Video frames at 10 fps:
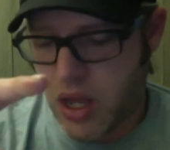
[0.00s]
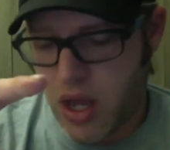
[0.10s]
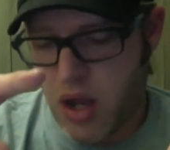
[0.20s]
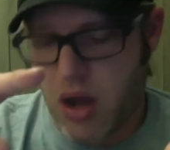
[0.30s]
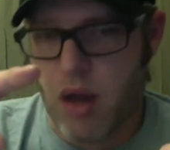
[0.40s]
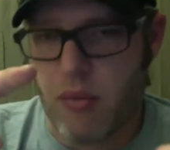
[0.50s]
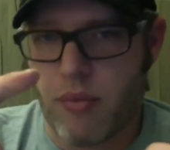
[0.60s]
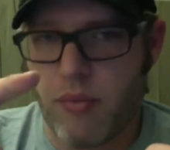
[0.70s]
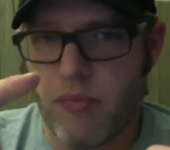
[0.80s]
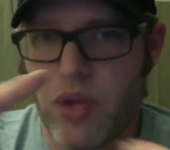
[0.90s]

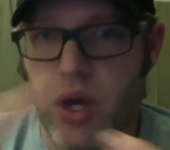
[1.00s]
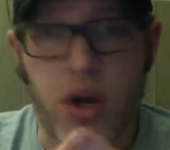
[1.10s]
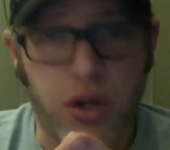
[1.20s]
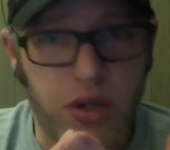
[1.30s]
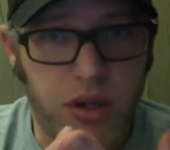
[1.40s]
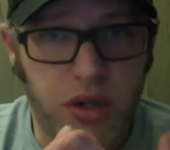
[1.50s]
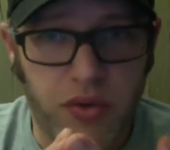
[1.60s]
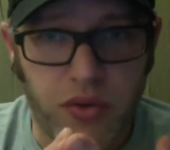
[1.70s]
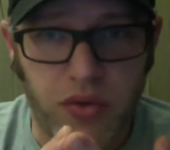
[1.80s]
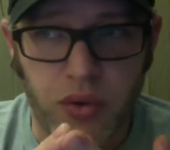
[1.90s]
Hunt
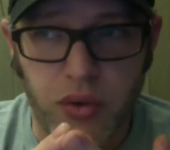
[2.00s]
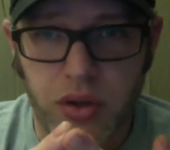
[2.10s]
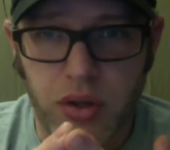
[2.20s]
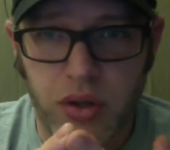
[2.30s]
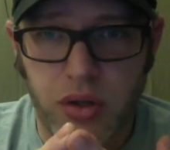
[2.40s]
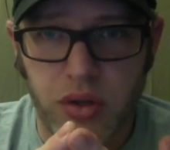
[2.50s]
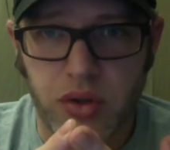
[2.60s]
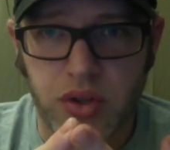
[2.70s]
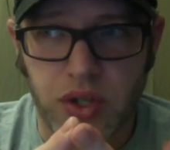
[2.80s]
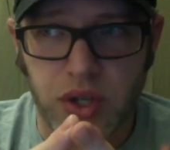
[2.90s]
for food, learn
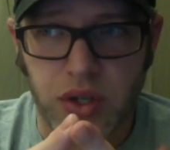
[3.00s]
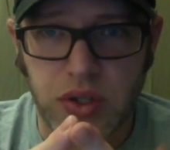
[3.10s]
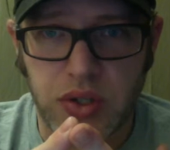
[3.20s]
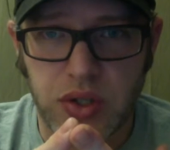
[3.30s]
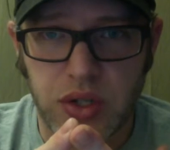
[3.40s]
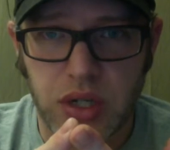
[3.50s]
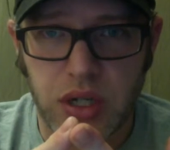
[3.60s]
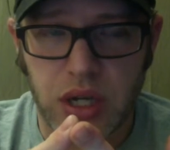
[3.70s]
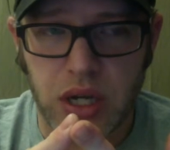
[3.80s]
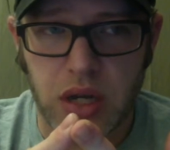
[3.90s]
the skills.
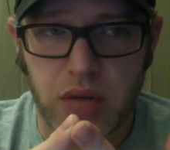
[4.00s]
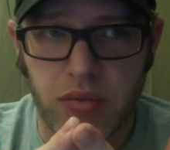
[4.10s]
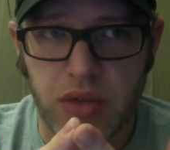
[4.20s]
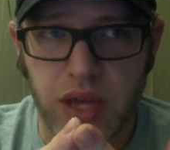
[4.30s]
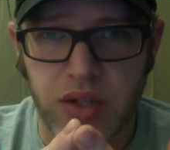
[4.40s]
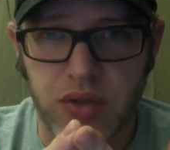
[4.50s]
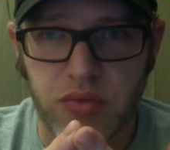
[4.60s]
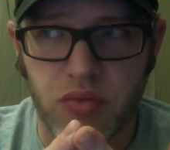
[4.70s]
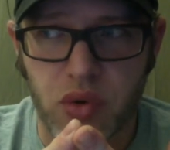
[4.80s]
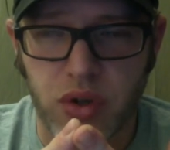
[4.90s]
That's
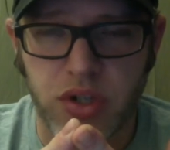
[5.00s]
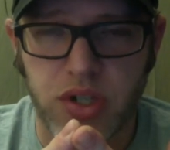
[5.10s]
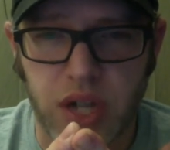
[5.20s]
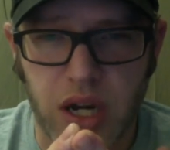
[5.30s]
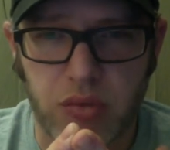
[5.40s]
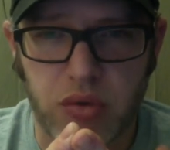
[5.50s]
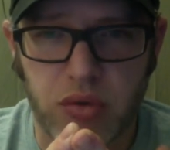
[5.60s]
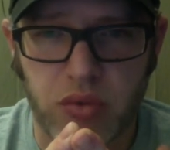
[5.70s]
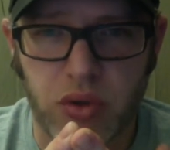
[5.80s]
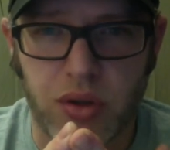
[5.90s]
more sustainable,
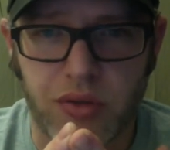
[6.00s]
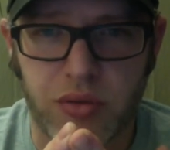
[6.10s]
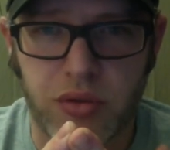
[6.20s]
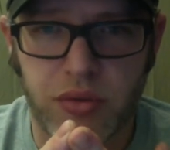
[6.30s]
more livable.